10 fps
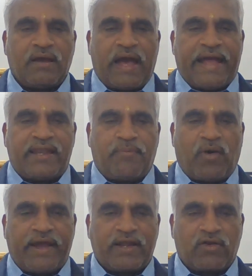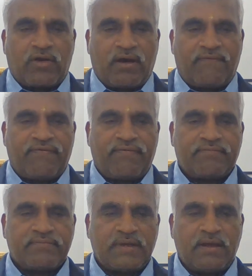and a point load of
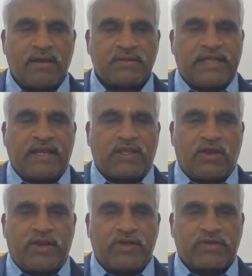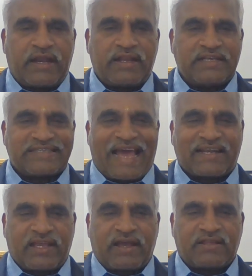10 kilonewton is
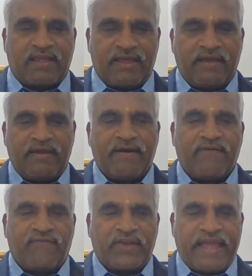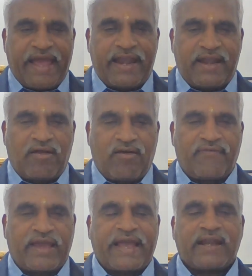acting at the free end of
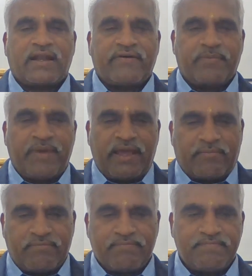a cantilever beam.